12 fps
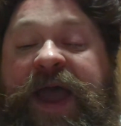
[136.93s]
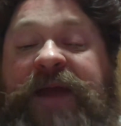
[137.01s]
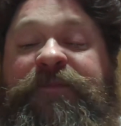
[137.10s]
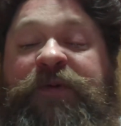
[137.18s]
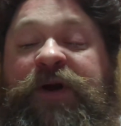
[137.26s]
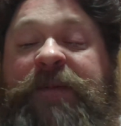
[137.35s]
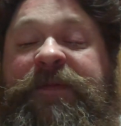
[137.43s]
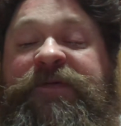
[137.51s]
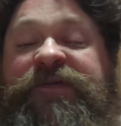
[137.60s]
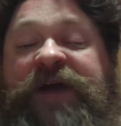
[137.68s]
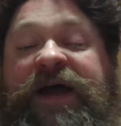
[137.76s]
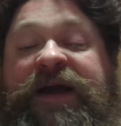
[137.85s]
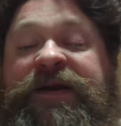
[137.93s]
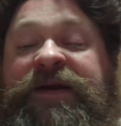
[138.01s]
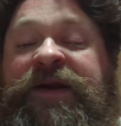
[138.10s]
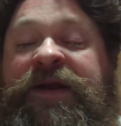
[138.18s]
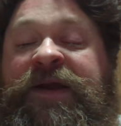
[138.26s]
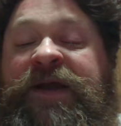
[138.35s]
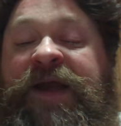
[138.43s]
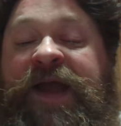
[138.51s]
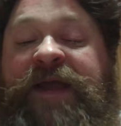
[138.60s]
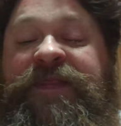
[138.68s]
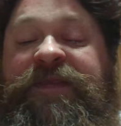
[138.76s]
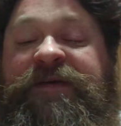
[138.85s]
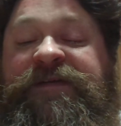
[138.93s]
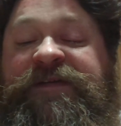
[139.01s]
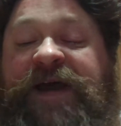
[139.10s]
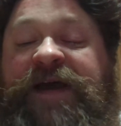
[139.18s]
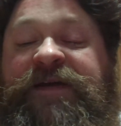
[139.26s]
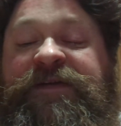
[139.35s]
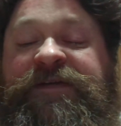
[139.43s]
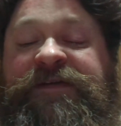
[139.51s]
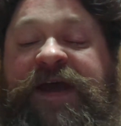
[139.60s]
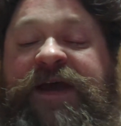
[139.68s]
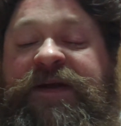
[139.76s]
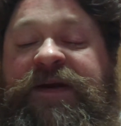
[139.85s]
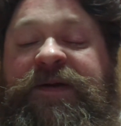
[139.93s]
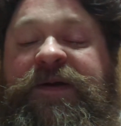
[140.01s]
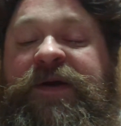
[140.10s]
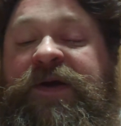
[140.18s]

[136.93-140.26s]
and put up a sign, and the sign said,